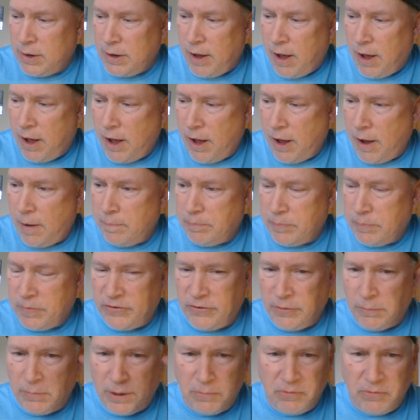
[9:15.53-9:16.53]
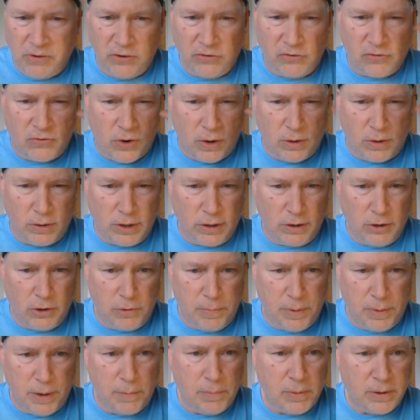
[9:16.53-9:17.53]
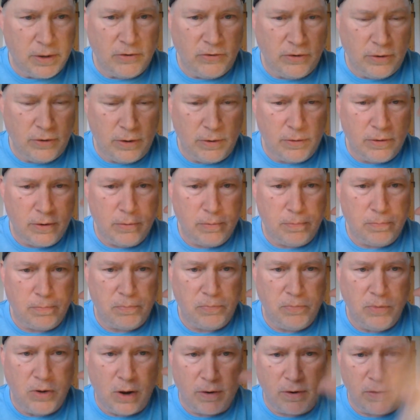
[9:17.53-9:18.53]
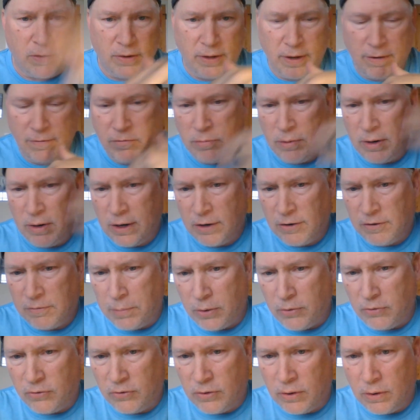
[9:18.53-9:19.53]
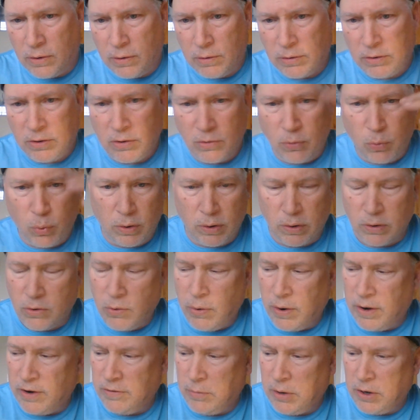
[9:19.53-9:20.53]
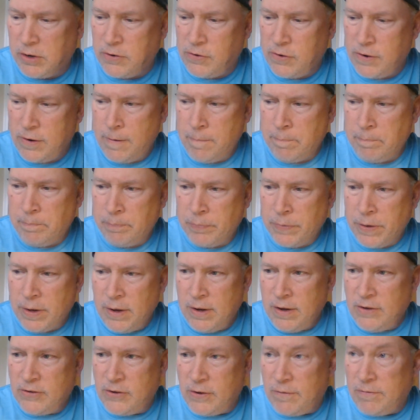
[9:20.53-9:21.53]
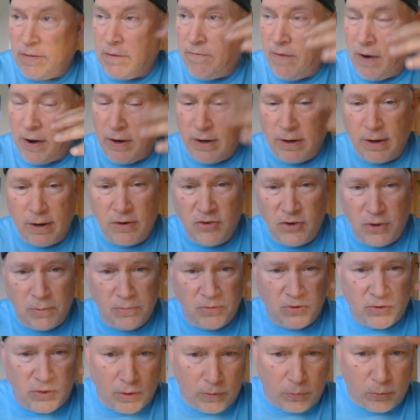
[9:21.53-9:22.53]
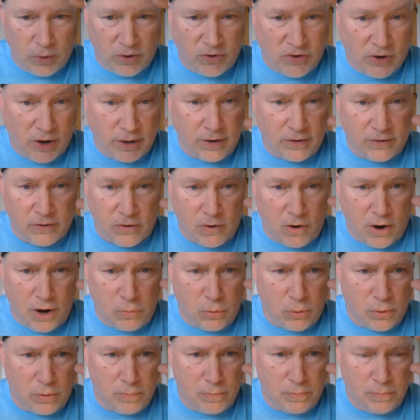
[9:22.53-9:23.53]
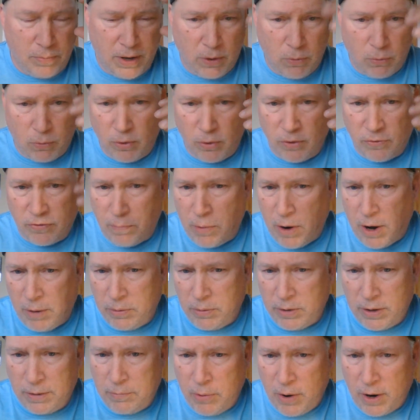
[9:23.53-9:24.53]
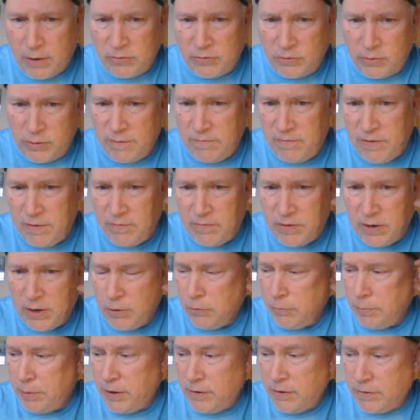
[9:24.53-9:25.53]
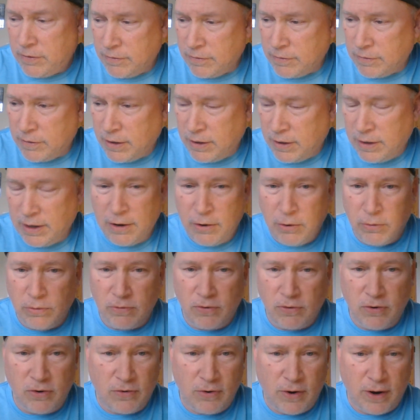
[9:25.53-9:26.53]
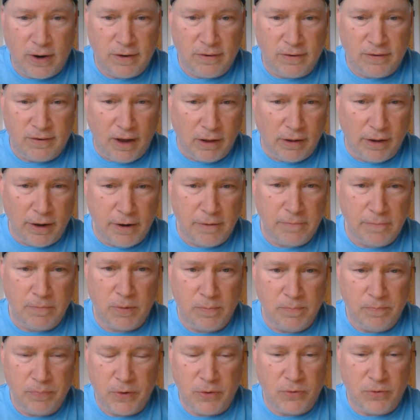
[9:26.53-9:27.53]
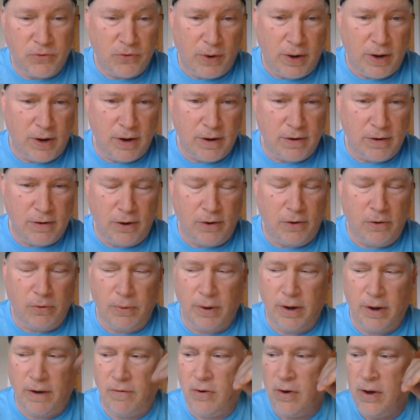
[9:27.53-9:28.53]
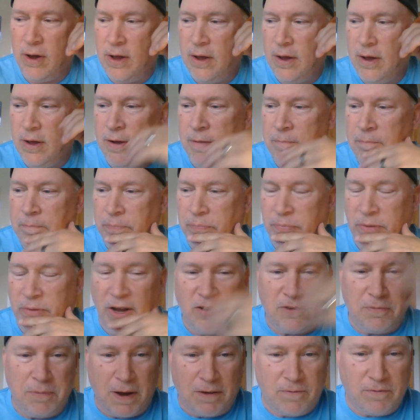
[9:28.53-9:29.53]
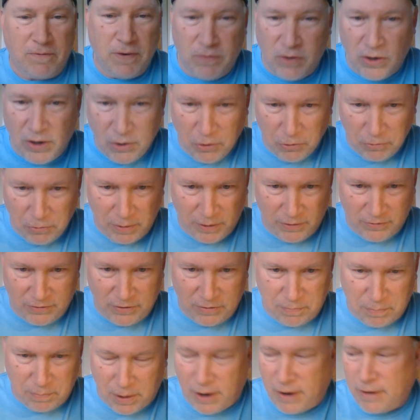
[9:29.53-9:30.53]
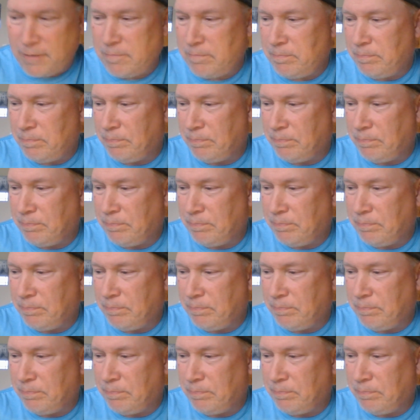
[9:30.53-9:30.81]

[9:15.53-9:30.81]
But sometimes they struggle a little bit because, you know, they're younger. They haven't been exposed to the world quite as much. So if they find a gemstone, which I describe being worth probably approximately 50 gold pieces, and they go to try to sell it or trade it, you know, whatever, they expect 50 gold pieces back.